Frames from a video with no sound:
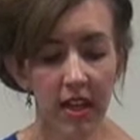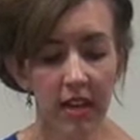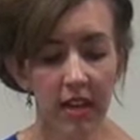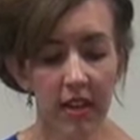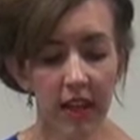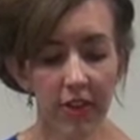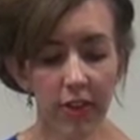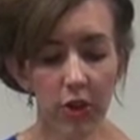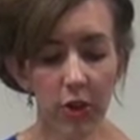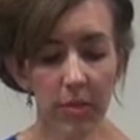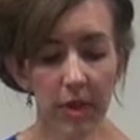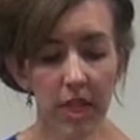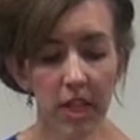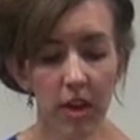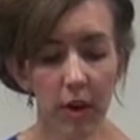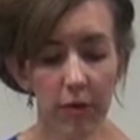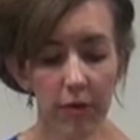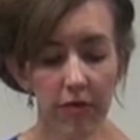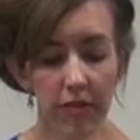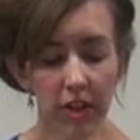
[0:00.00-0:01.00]
Let there be
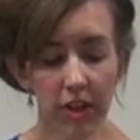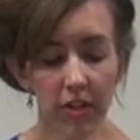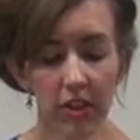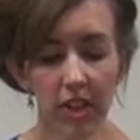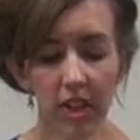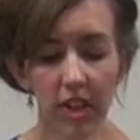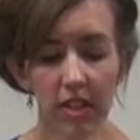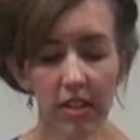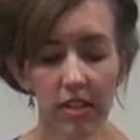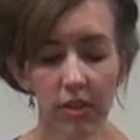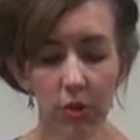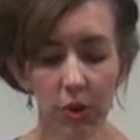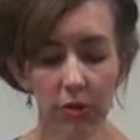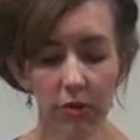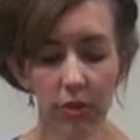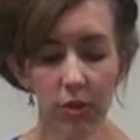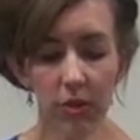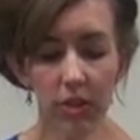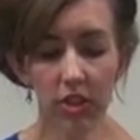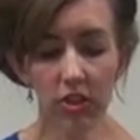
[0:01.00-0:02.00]
no filthiness, nor
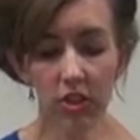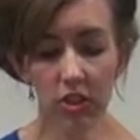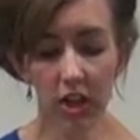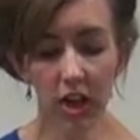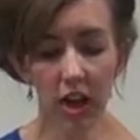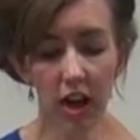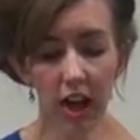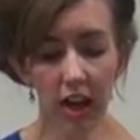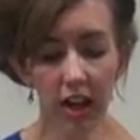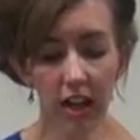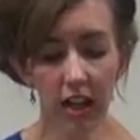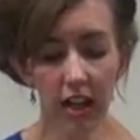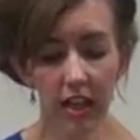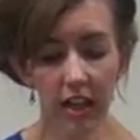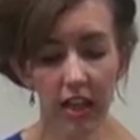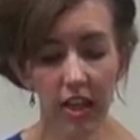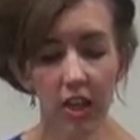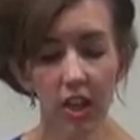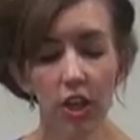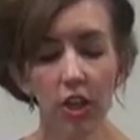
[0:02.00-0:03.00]
foolish talk,
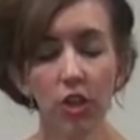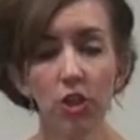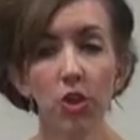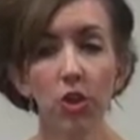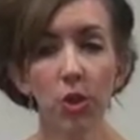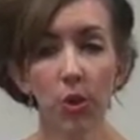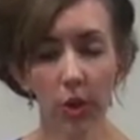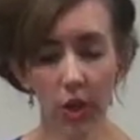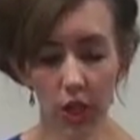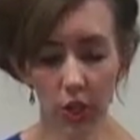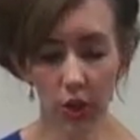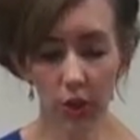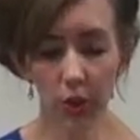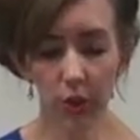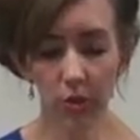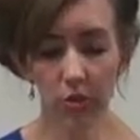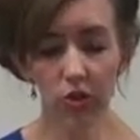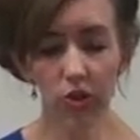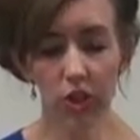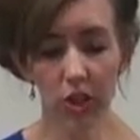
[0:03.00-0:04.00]
nor
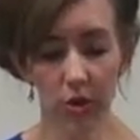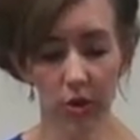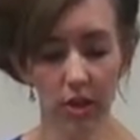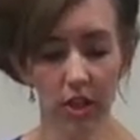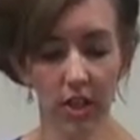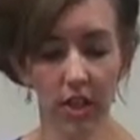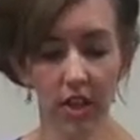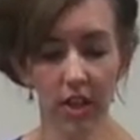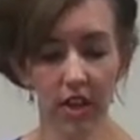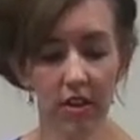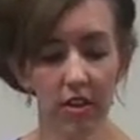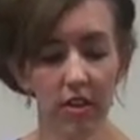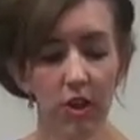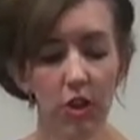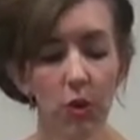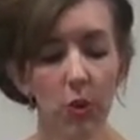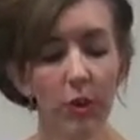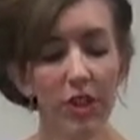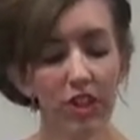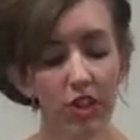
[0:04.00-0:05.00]
crude joking,
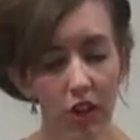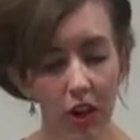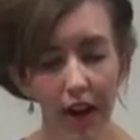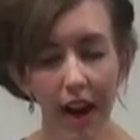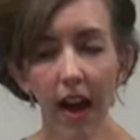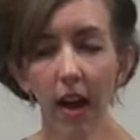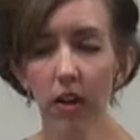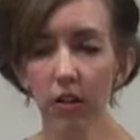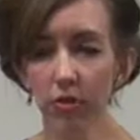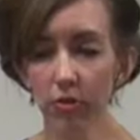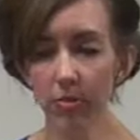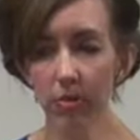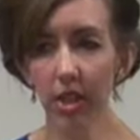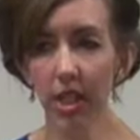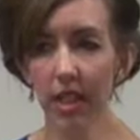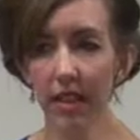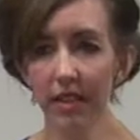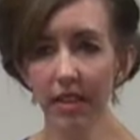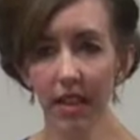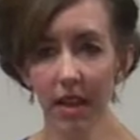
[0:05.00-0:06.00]
which are out of
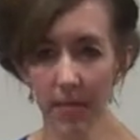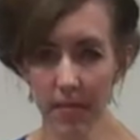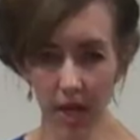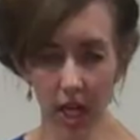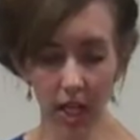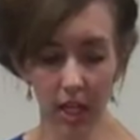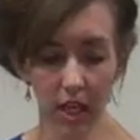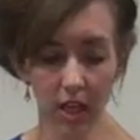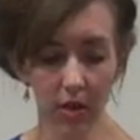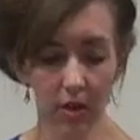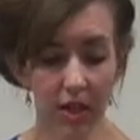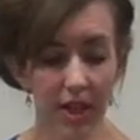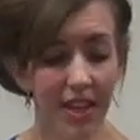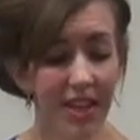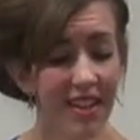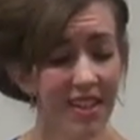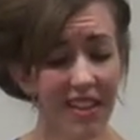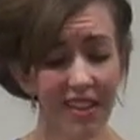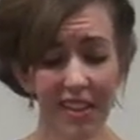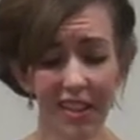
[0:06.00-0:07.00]
place among you.
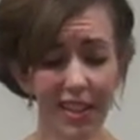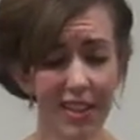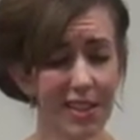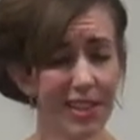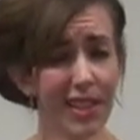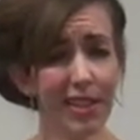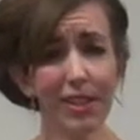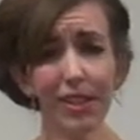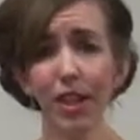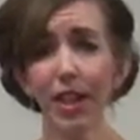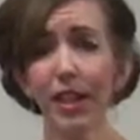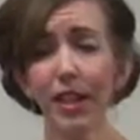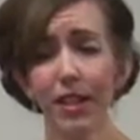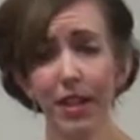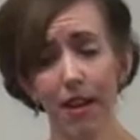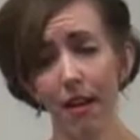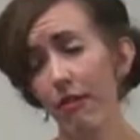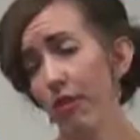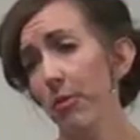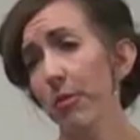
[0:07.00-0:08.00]
Now, ladies, that's talking
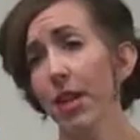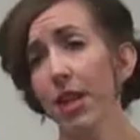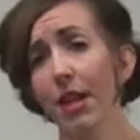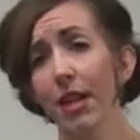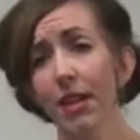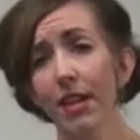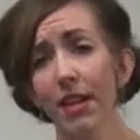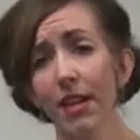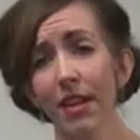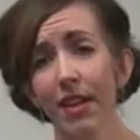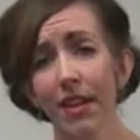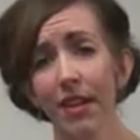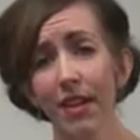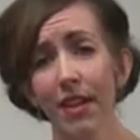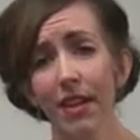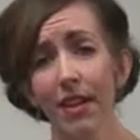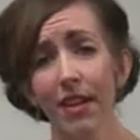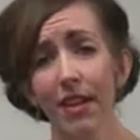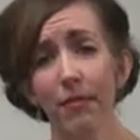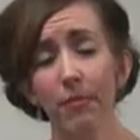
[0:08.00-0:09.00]
to everybody.
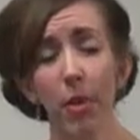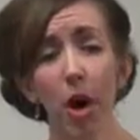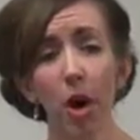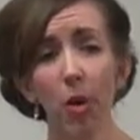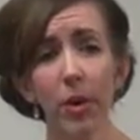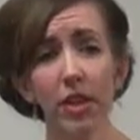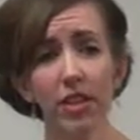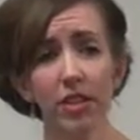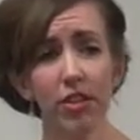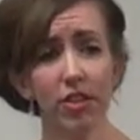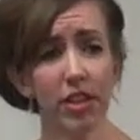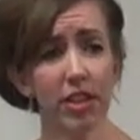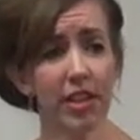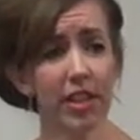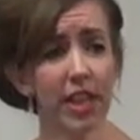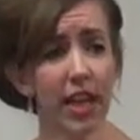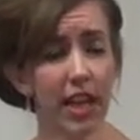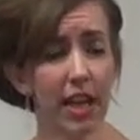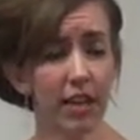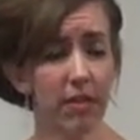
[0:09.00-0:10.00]
Paul wasn't
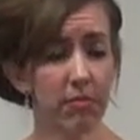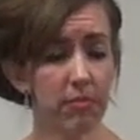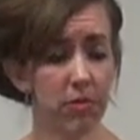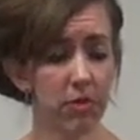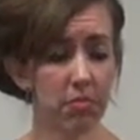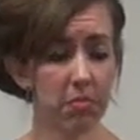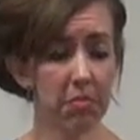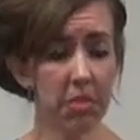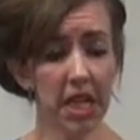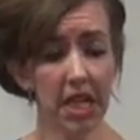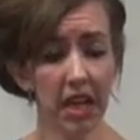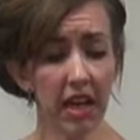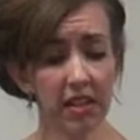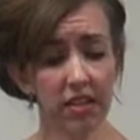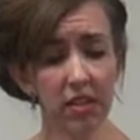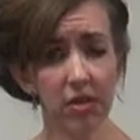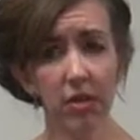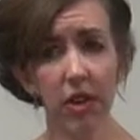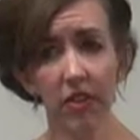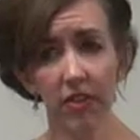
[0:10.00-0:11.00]
just like, be
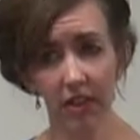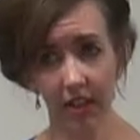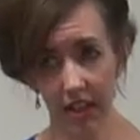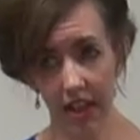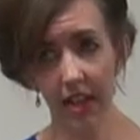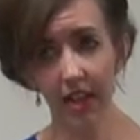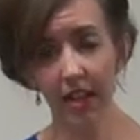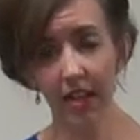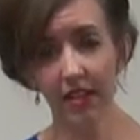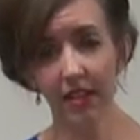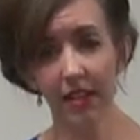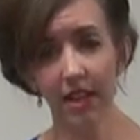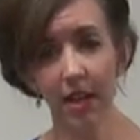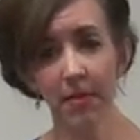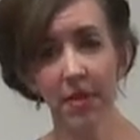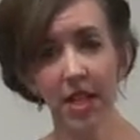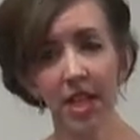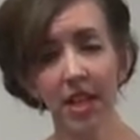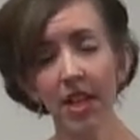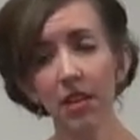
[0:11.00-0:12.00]
nice around the ladies.
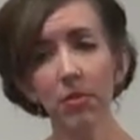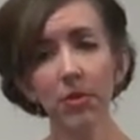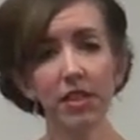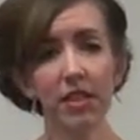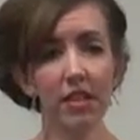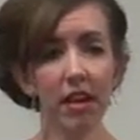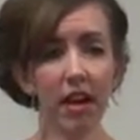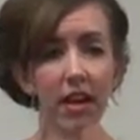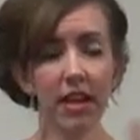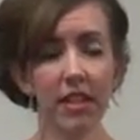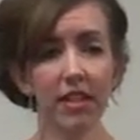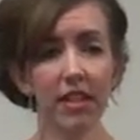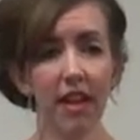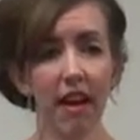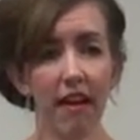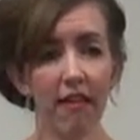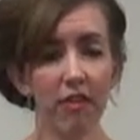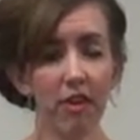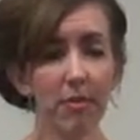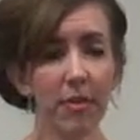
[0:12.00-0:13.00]
I mean, he was talking
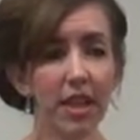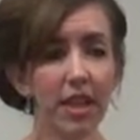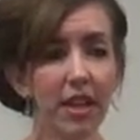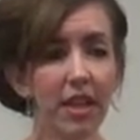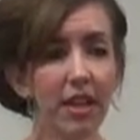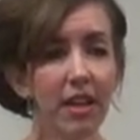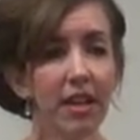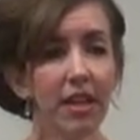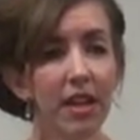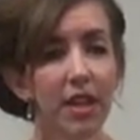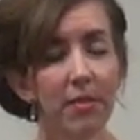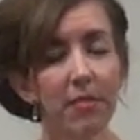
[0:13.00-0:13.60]
to everybody.